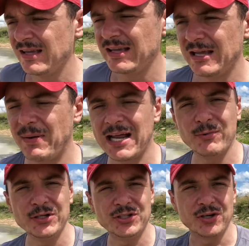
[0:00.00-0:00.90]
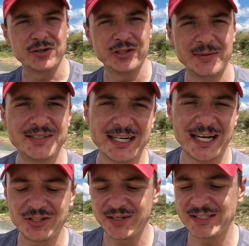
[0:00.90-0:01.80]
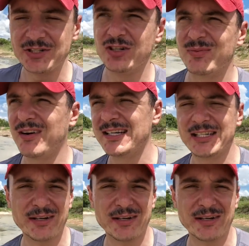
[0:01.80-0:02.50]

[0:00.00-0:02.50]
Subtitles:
And part of what you should contribute to the country is the dual pricing.